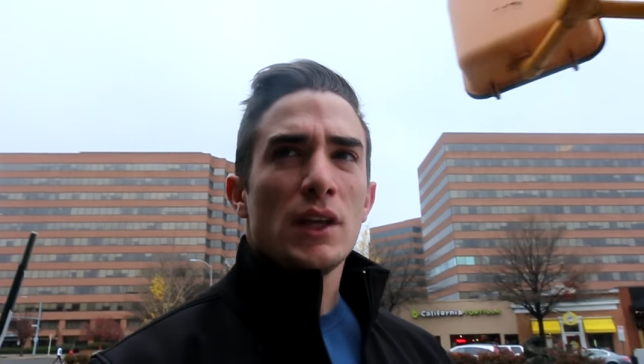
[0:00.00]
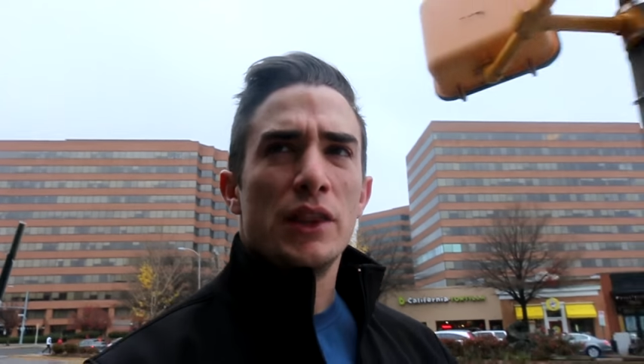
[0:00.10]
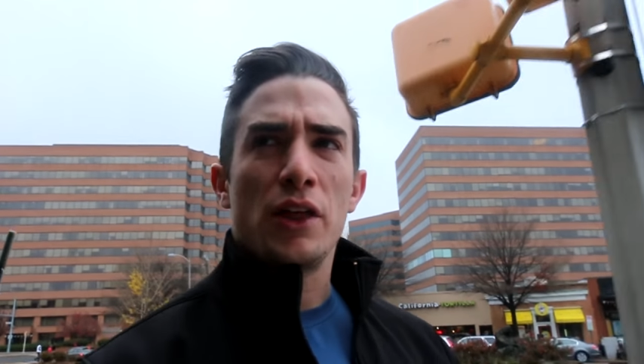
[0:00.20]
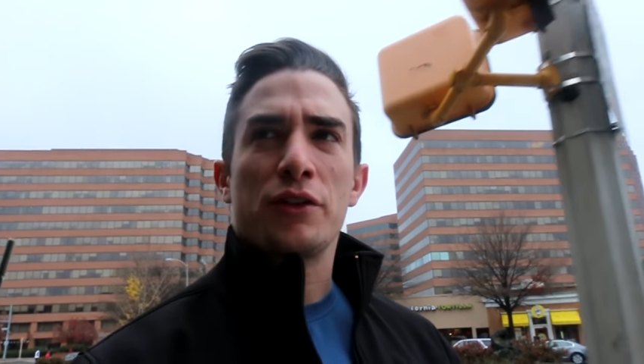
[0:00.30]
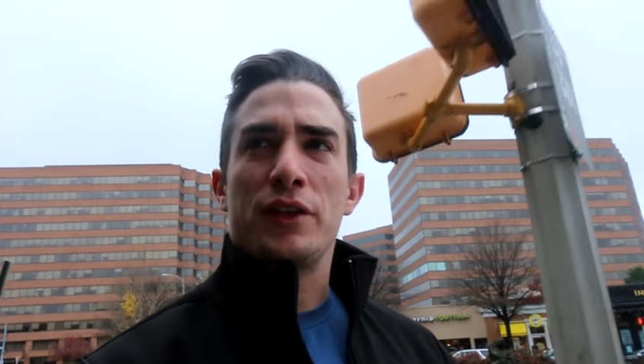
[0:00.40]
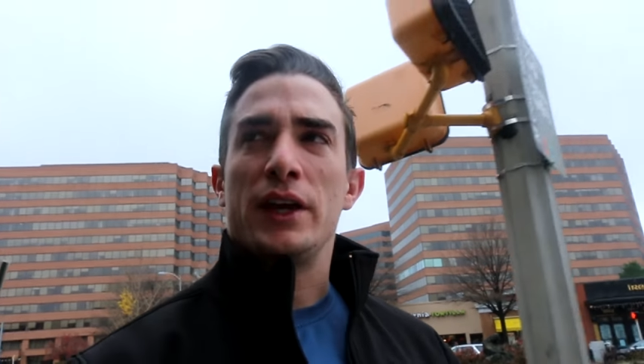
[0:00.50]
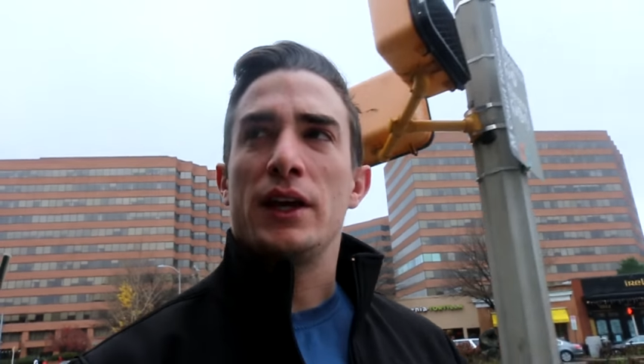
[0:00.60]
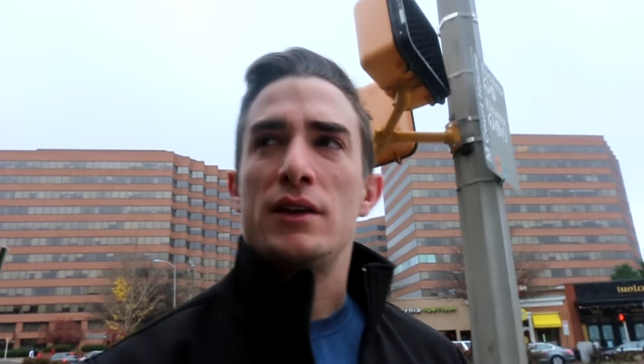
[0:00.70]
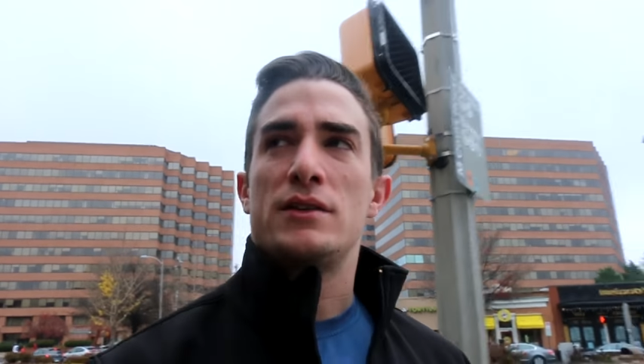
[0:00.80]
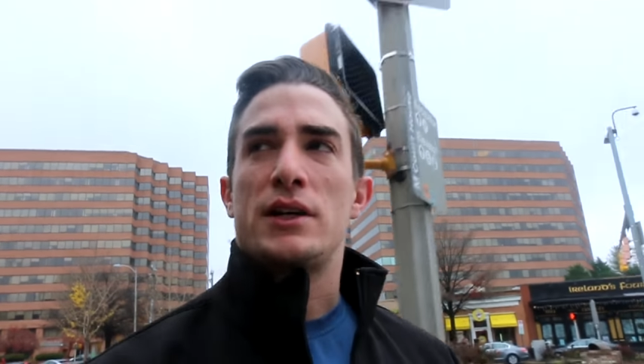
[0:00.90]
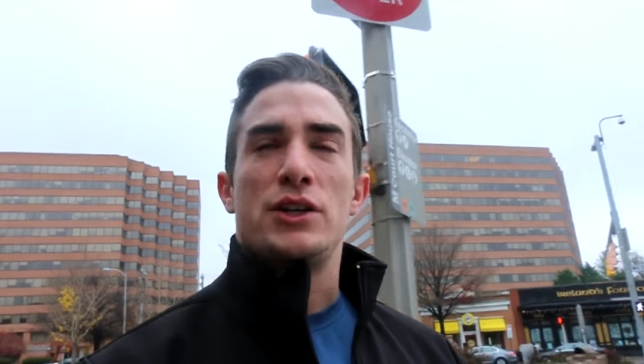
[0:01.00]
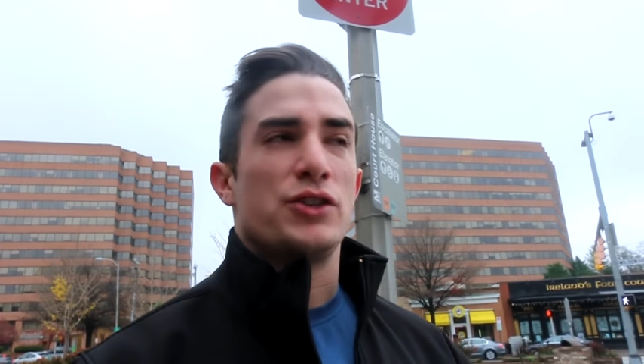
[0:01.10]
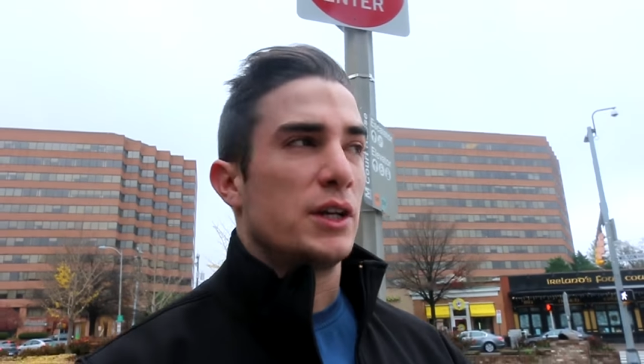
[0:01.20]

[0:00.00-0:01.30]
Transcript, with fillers: Another thing is I usually